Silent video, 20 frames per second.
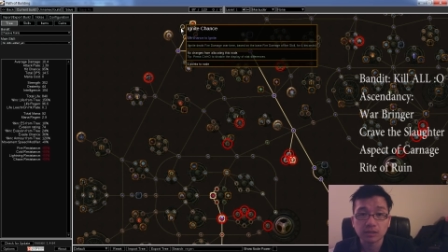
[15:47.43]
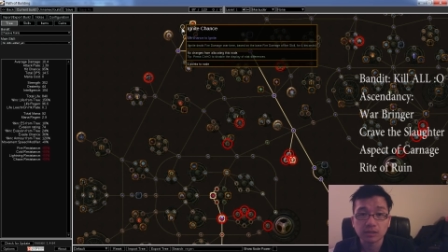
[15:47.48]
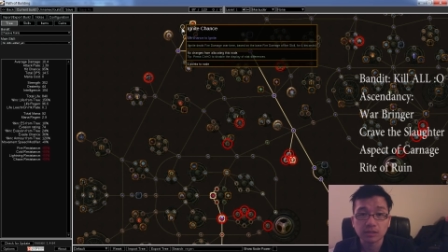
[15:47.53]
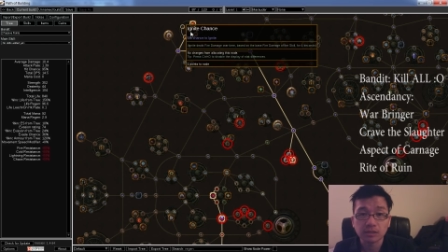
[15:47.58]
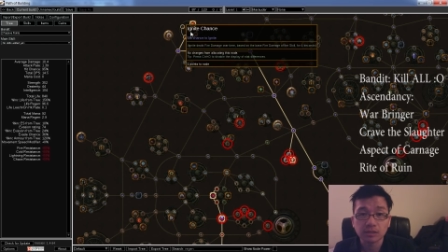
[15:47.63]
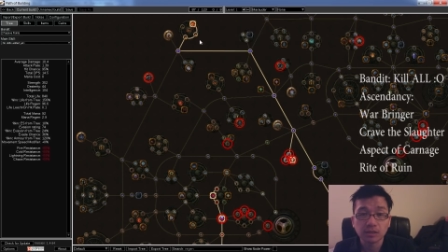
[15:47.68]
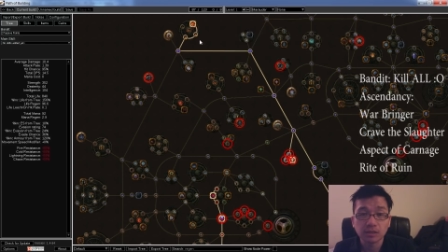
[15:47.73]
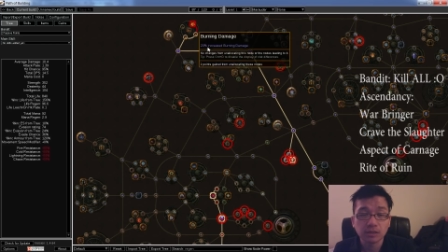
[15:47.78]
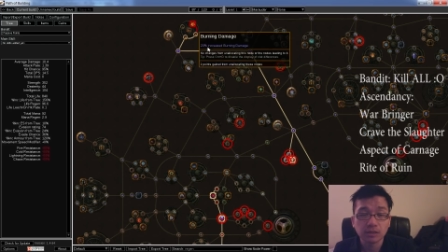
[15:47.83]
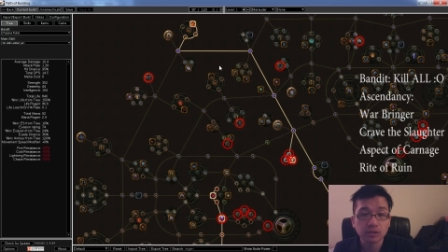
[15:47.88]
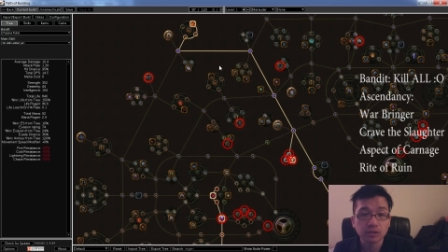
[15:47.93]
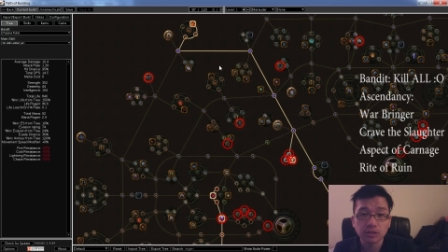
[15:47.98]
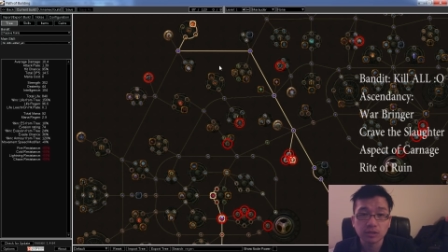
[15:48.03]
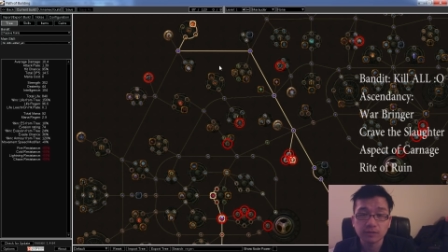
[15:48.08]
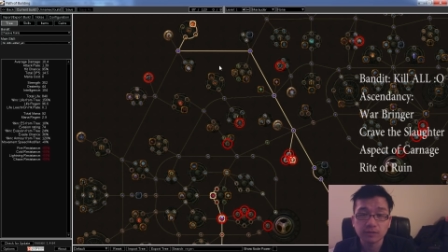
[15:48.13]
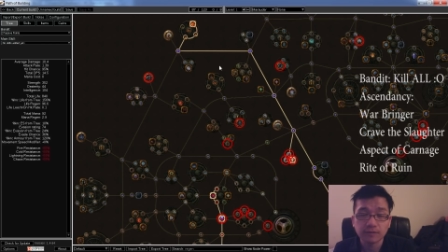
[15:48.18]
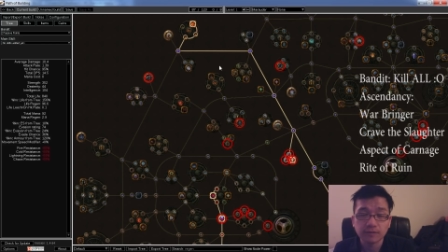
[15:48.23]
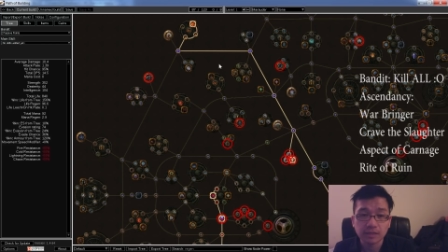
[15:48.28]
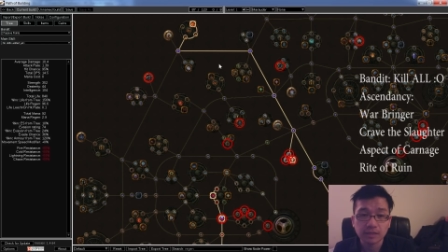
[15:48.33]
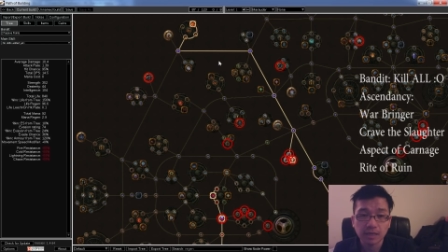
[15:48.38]
It's just
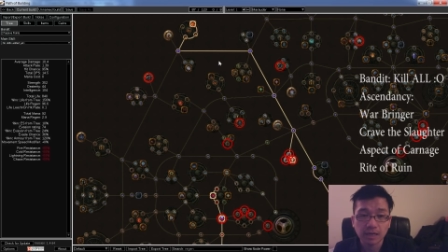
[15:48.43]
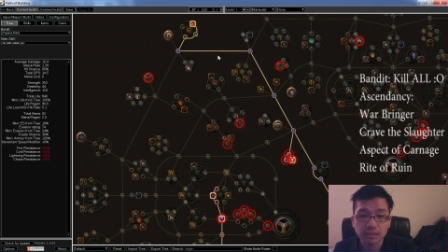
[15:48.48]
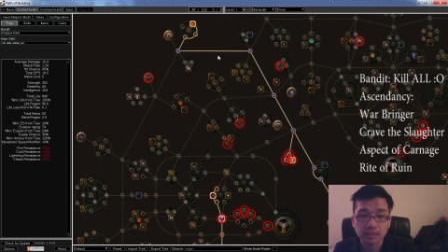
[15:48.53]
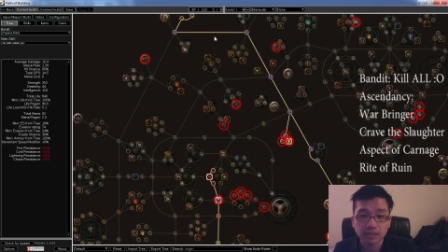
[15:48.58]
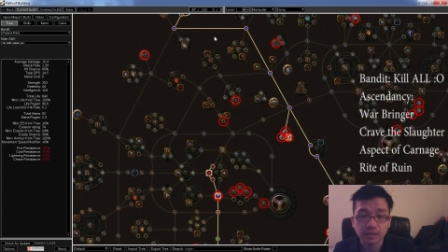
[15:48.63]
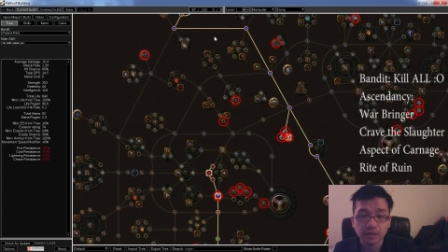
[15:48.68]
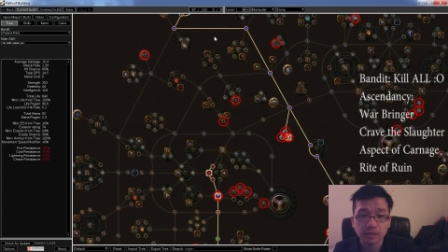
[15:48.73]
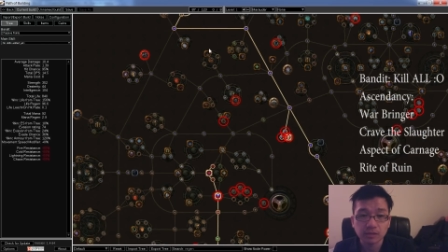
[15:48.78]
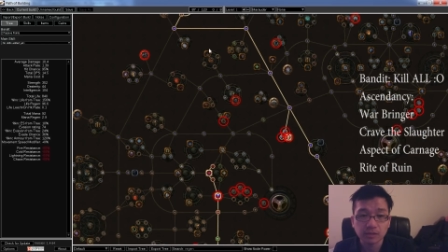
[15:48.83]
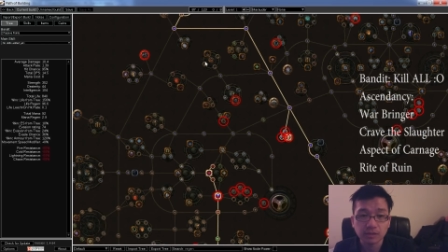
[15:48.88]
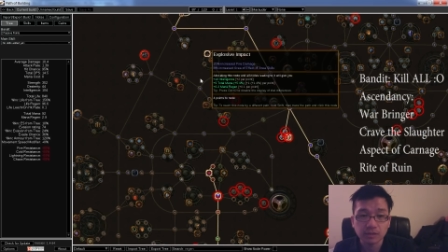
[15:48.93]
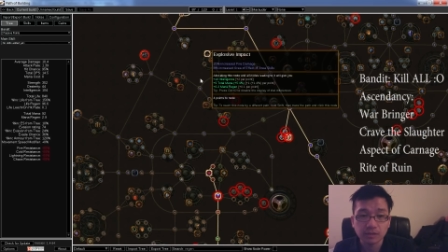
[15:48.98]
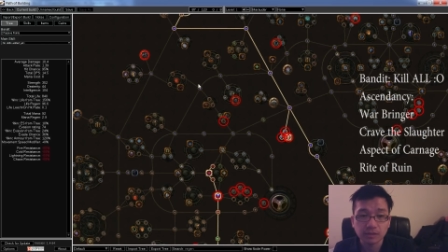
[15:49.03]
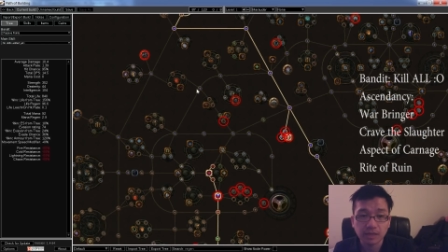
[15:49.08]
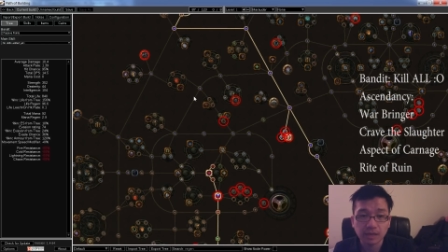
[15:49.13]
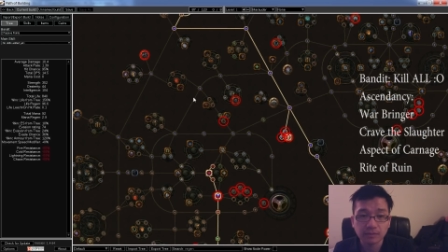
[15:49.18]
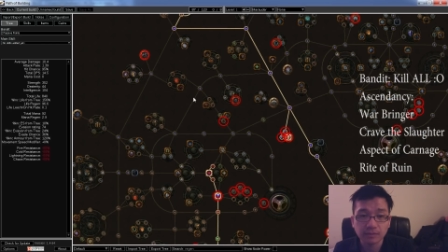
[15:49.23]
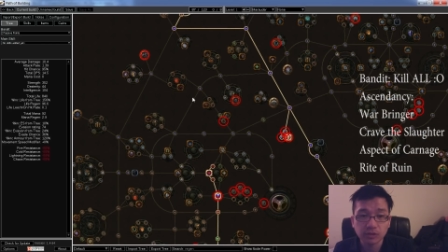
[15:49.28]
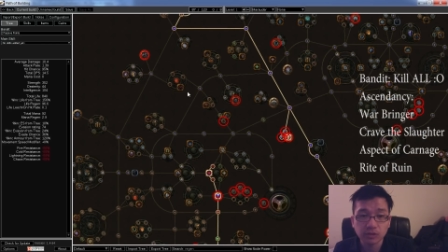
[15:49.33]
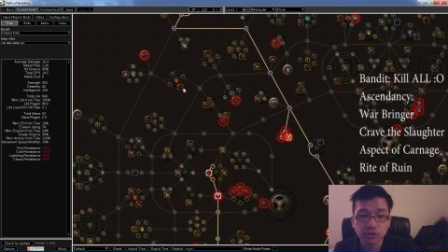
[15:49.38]
fantastic amount of
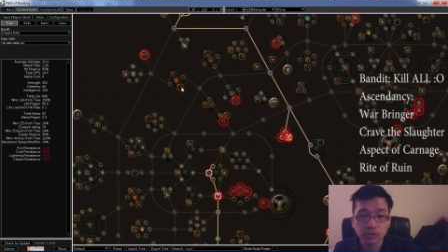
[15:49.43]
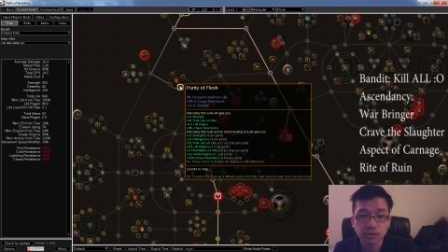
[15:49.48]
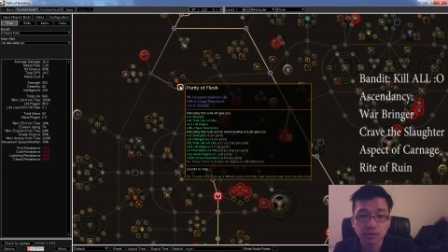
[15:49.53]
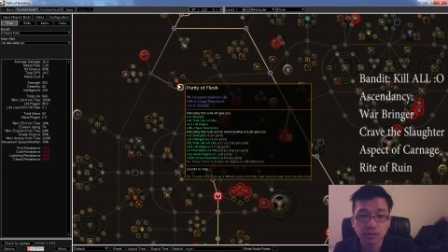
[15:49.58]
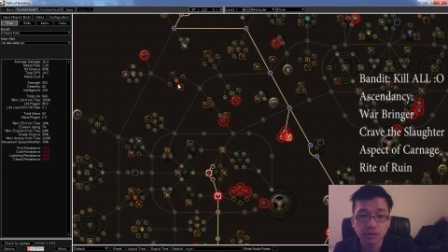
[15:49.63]
damage.